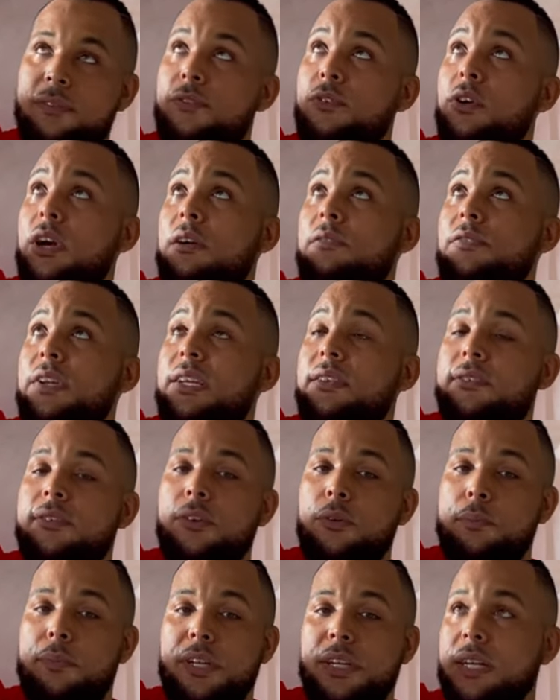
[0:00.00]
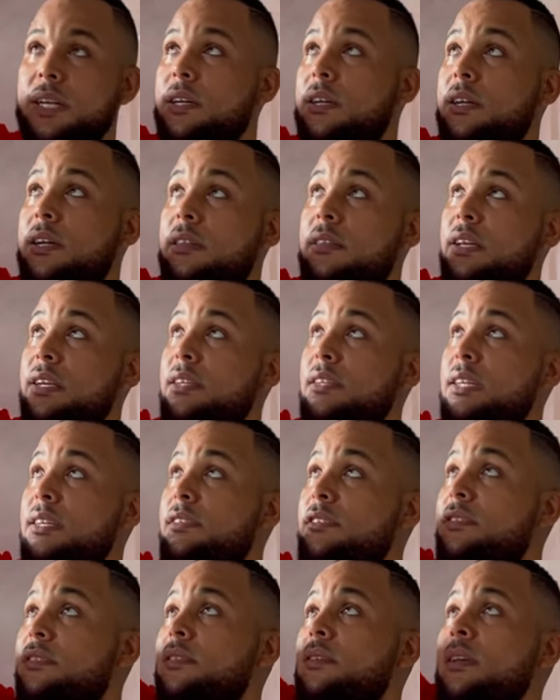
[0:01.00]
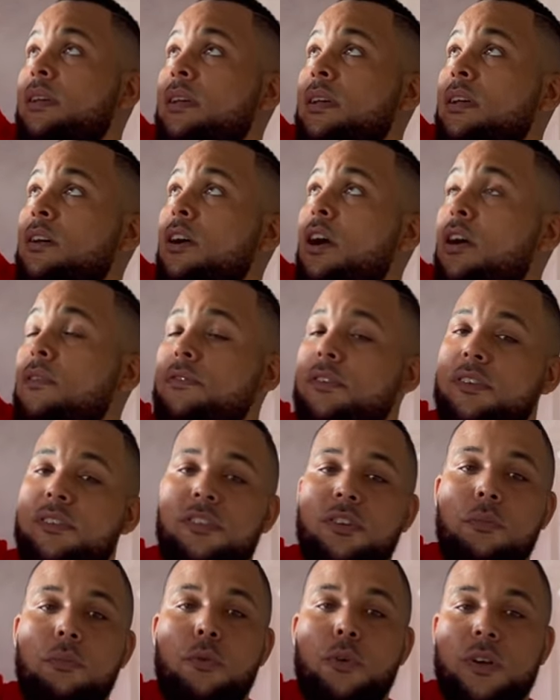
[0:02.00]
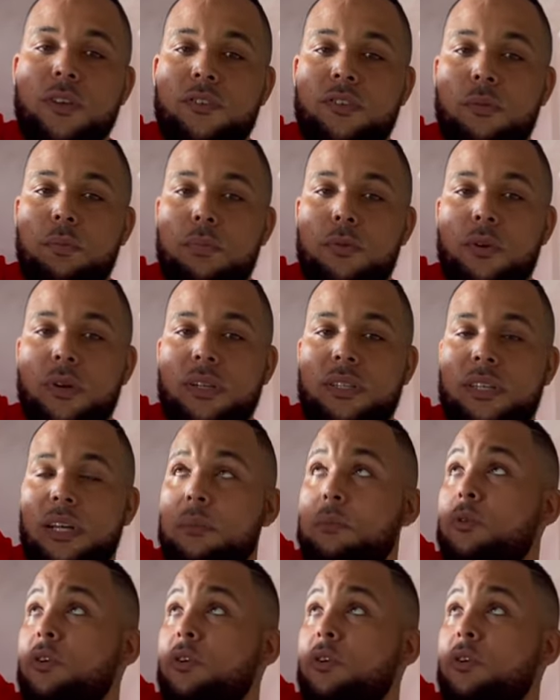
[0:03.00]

four affixed up here, I think this offers you more support and